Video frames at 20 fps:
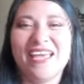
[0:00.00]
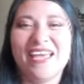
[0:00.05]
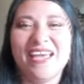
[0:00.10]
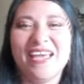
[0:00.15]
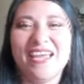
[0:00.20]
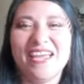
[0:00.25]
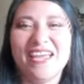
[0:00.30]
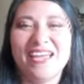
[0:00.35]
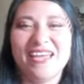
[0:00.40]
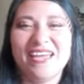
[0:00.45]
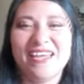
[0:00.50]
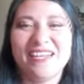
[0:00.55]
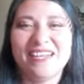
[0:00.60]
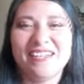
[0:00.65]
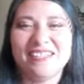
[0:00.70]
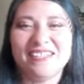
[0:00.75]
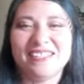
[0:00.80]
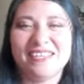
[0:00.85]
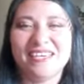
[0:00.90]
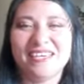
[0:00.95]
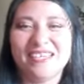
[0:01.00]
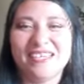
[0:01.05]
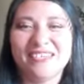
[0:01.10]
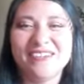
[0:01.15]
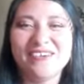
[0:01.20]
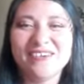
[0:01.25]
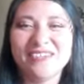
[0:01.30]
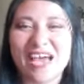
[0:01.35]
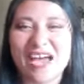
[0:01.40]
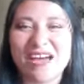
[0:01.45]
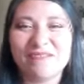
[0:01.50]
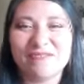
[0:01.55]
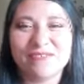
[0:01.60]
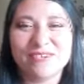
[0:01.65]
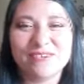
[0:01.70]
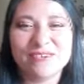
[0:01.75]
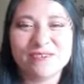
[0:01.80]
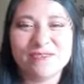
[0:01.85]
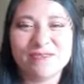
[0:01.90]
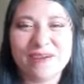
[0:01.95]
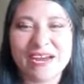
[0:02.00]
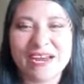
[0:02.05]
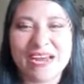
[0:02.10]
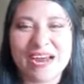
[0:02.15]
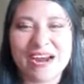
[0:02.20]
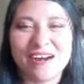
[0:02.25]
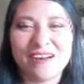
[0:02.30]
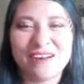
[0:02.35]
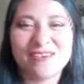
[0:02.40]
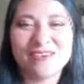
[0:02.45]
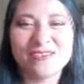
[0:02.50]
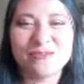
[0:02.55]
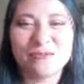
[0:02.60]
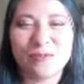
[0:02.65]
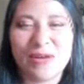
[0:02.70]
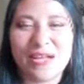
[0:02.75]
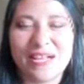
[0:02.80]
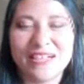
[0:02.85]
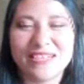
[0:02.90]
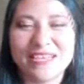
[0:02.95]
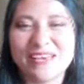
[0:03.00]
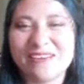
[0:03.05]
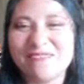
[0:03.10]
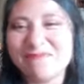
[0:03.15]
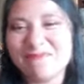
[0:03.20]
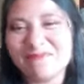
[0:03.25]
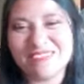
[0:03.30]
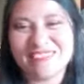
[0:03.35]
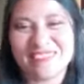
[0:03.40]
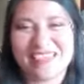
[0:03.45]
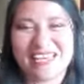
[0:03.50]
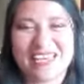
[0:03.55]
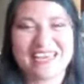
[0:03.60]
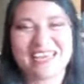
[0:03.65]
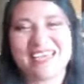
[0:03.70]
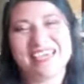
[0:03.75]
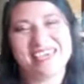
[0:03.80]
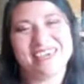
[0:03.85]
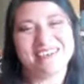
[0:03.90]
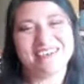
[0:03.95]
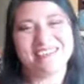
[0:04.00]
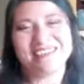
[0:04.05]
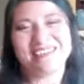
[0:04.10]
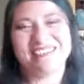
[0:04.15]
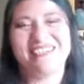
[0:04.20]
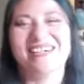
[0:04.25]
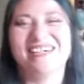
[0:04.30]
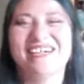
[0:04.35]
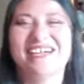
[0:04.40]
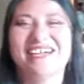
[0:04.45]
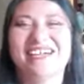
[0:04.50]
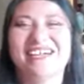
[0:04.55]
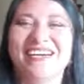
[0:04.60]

And good afternoon, Juan Carlos. Welcome. Thank you.